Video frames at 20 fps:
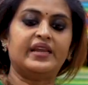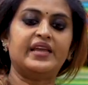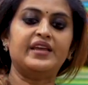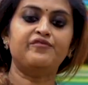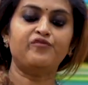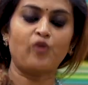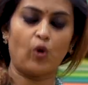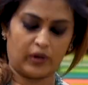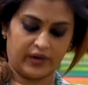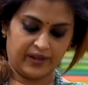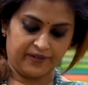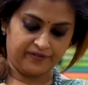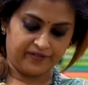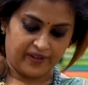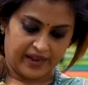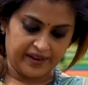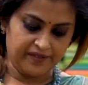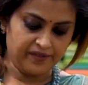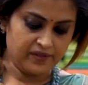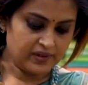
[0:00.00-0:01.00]
three hundred
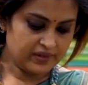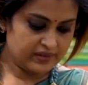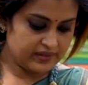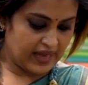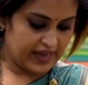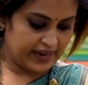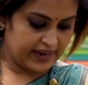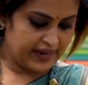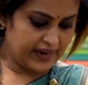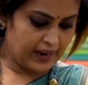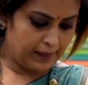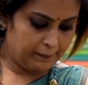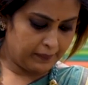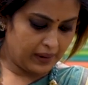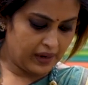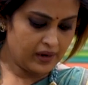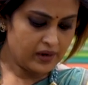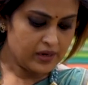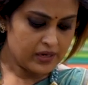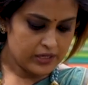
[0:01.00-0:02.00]
forty-five. Saree
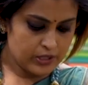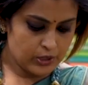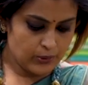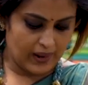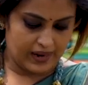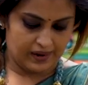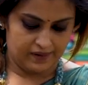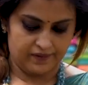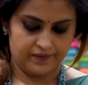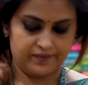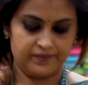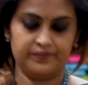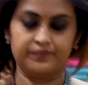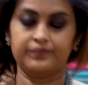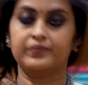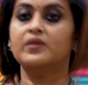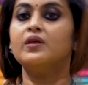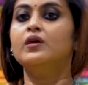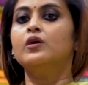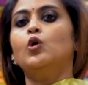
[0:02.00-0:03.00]
number twelve.
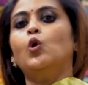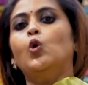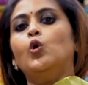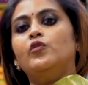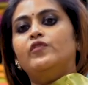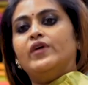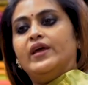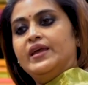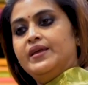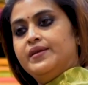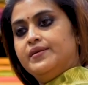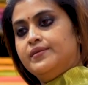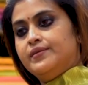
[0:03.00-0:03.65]
Korvai.